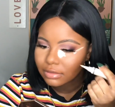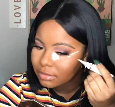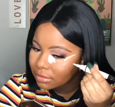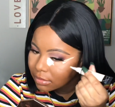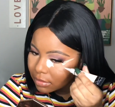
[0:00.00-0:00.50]

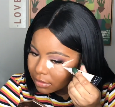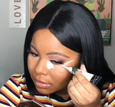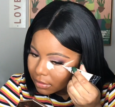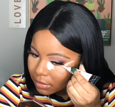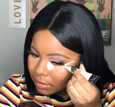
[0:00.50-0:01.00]

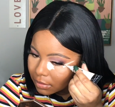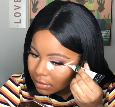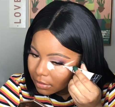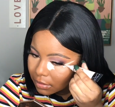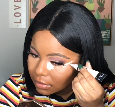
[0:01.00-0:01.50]

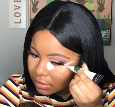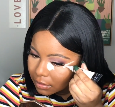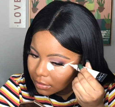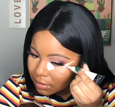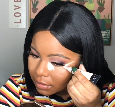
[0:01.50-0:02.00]

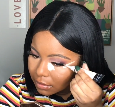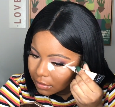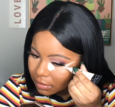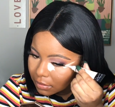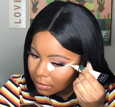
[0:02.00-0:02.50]

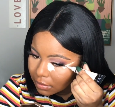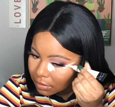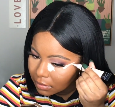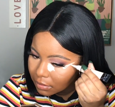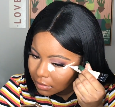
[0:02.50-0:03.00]

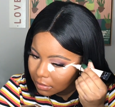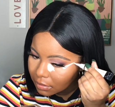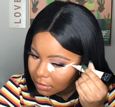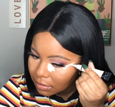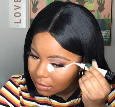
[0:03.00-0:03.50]

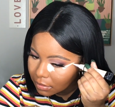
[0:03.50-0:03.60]
No one is speaking in this clip.